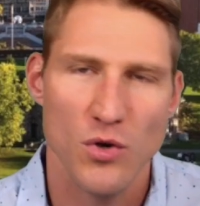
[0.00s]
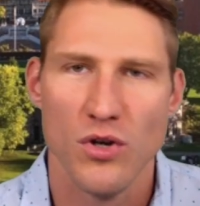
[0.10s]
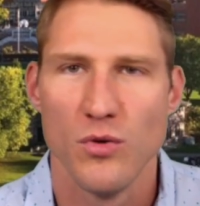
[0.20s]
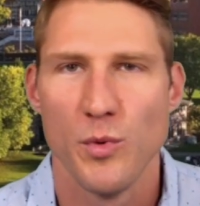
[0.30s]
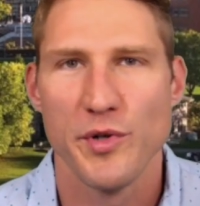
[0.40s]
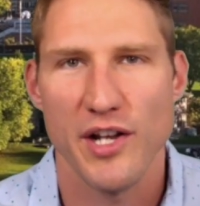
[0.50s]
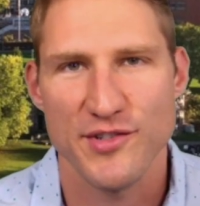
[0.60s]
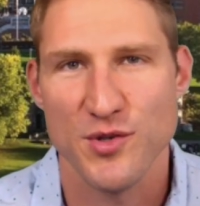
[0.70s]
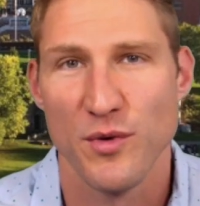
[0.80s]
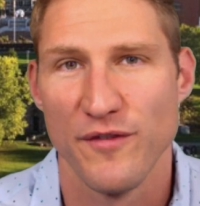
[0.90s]
We would
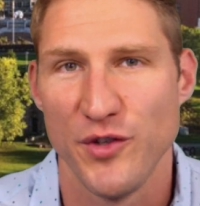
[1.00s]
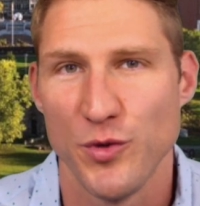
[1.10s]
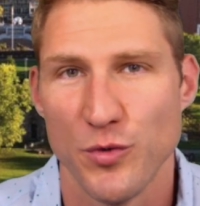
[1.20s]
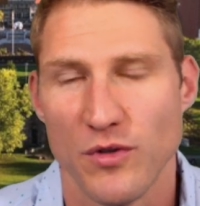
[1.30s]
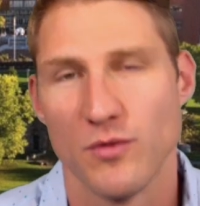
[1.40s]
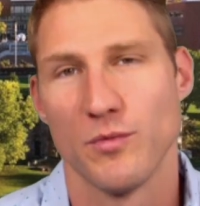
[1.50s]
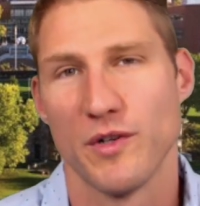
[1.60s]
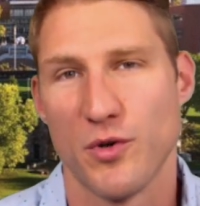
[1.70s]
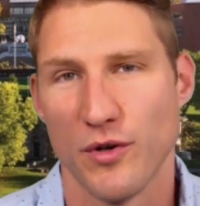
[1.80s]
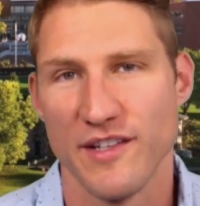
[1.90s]
also review
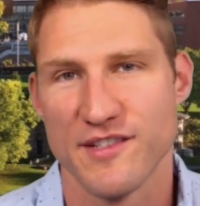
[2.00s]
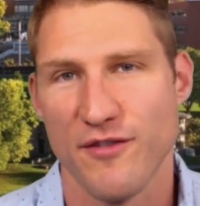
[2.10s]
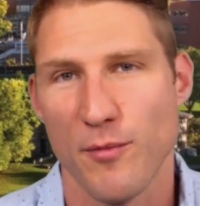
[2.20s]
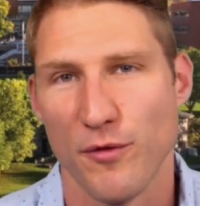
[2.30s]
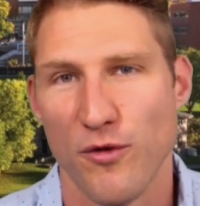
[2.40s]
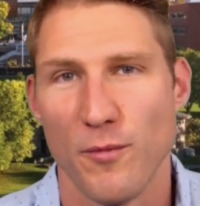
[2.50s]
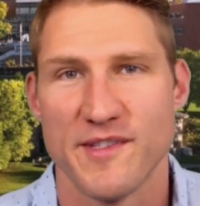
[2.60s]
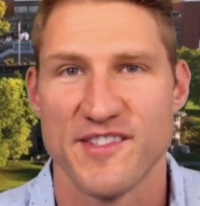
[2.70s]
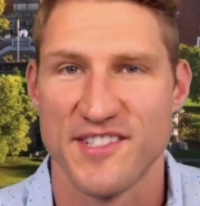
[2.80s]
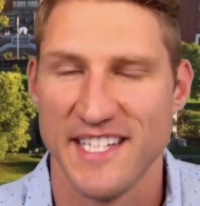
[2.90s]
recordings of our
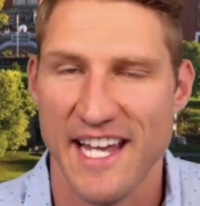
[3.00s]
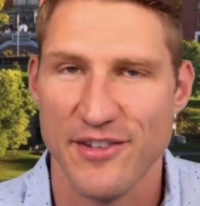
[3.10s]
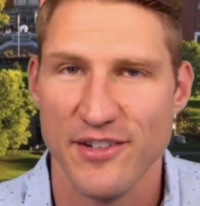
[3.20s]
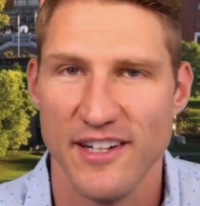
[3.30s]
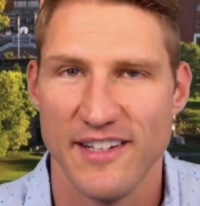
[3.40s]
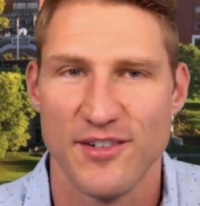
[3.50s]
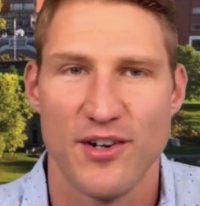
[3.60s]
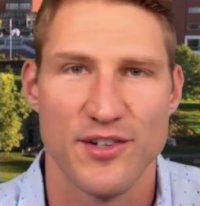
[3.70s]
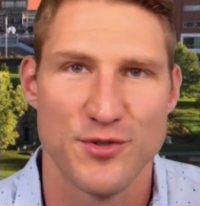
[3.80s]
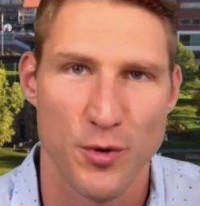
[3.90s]
performances together in an
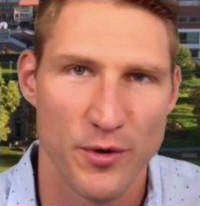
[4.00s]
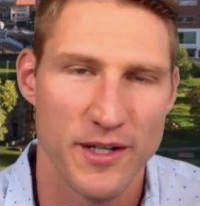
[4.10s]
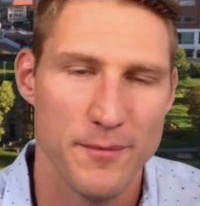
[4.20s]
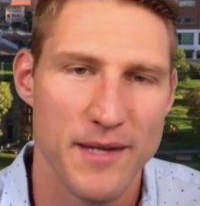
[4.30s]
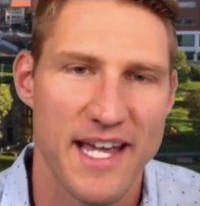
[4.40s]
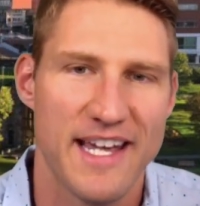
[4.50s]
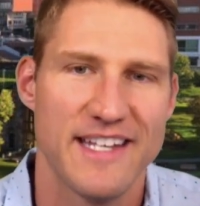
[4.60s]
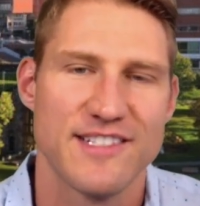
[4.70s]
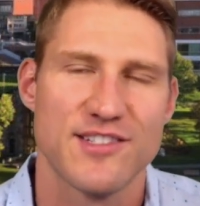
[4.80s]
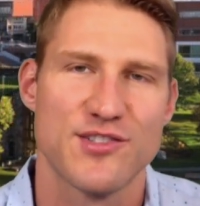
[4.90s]
auditorium,
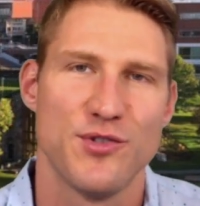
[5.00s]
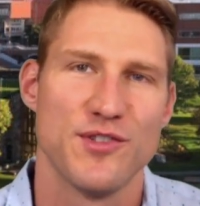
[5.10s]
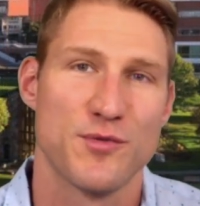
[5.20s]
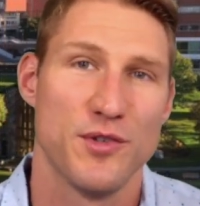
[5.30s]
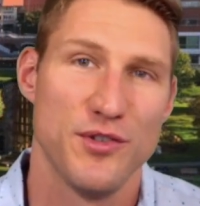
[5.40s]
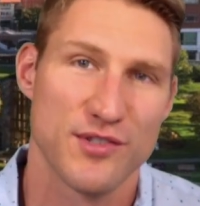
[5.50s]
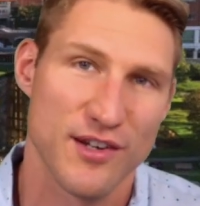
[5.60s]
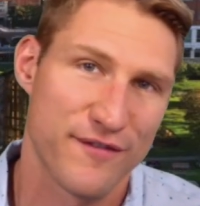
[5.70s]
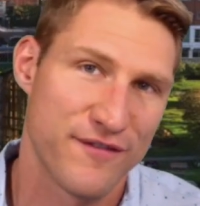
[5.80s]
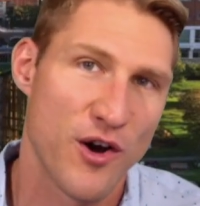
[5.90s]
and students would use
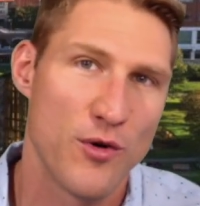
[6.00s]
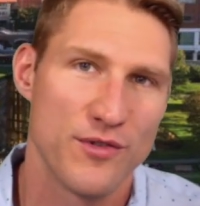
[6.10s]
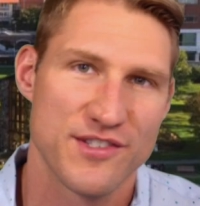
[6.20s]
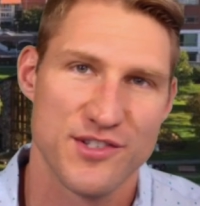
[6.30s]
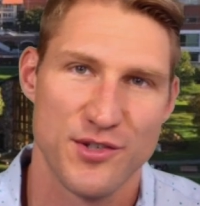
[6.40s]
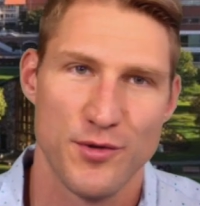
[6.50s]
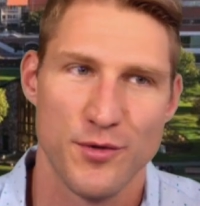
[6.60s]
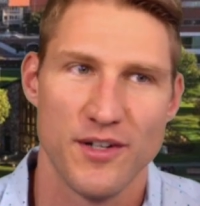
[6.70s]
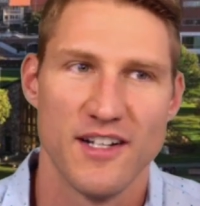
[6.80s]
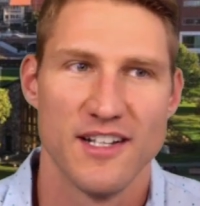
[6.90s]
their phones
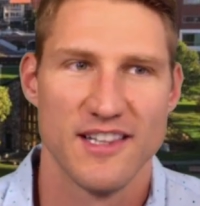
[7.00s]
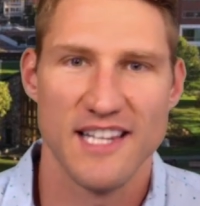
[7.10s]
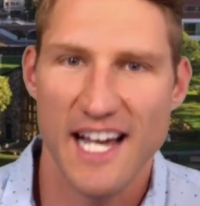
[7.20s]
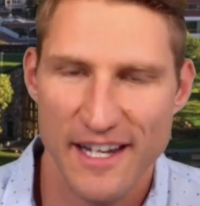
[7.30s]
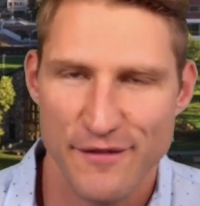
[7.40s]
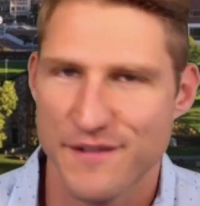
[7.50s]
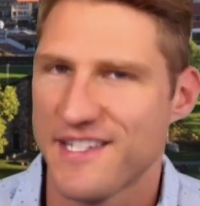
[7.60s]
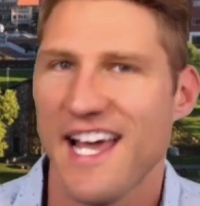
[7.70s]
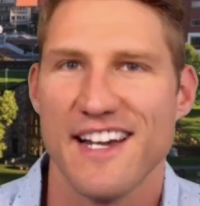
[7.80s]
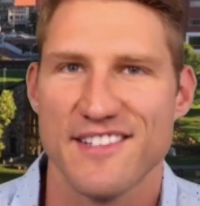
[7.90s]
to live
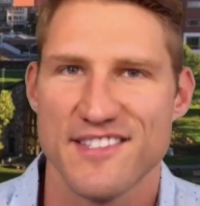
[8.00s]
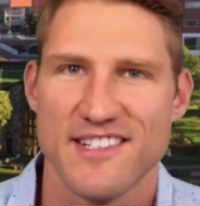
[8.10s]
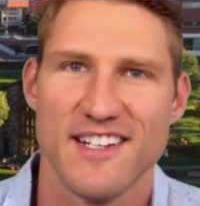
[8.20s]
text